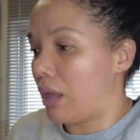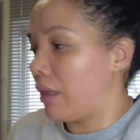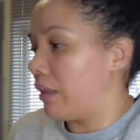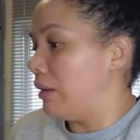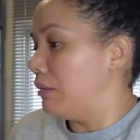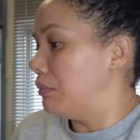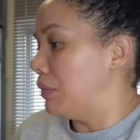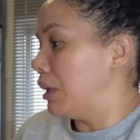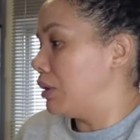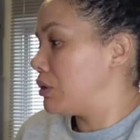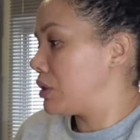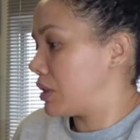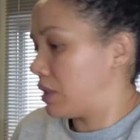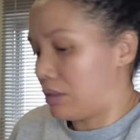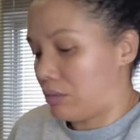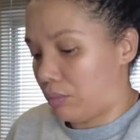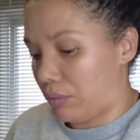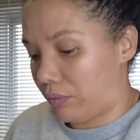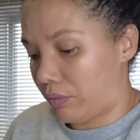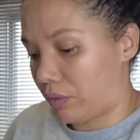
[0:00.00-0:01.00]
the most that
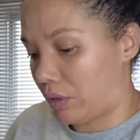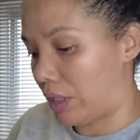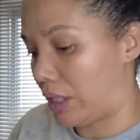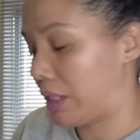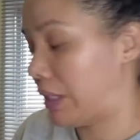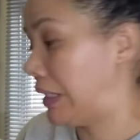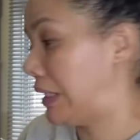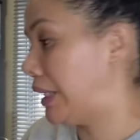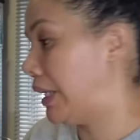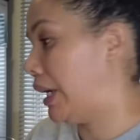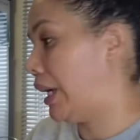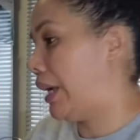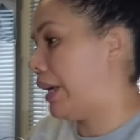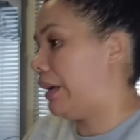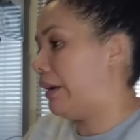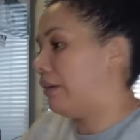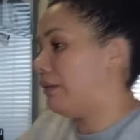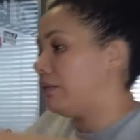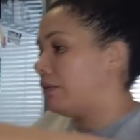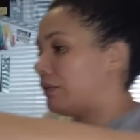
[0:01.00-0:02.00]
we currently
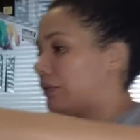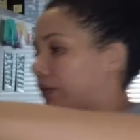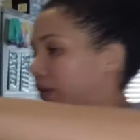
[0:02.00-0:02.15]
have.